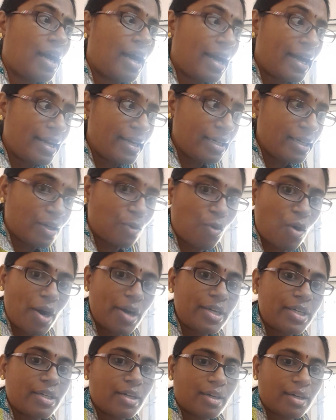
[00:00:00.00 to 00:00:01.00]
And
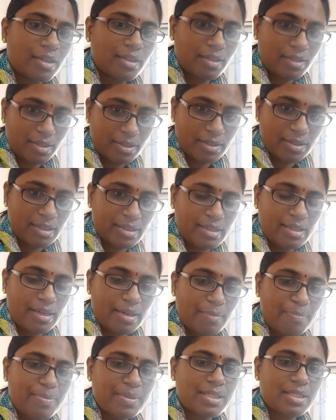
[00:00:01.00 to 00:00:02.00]
what the
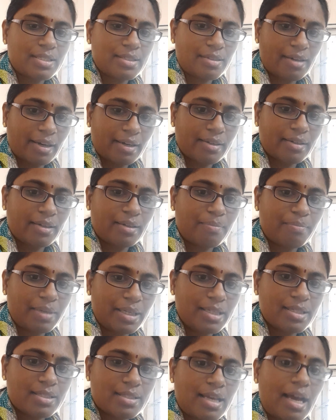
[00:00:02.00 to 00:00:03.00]
therapist directed
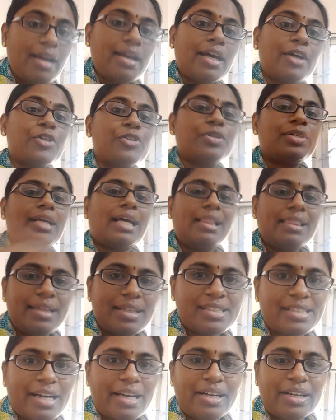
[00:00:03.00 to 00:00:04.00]
me is that I should tell
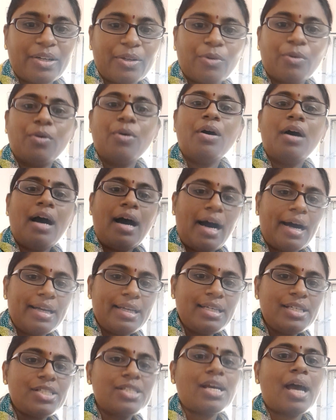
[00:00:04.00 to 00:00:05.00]
the child and go.
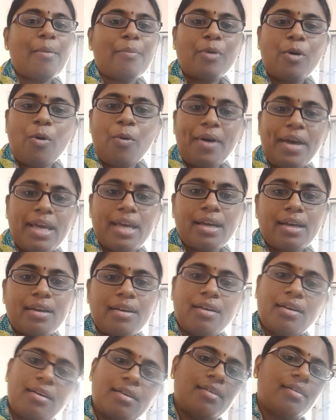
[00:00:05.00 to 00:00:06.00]
Hanish, I'm
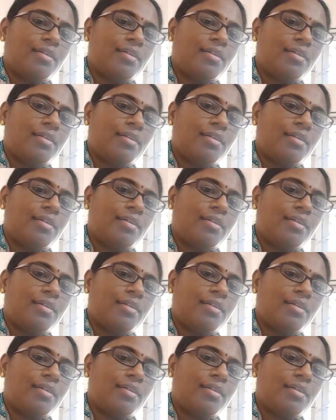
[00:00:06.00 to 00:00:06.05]
going.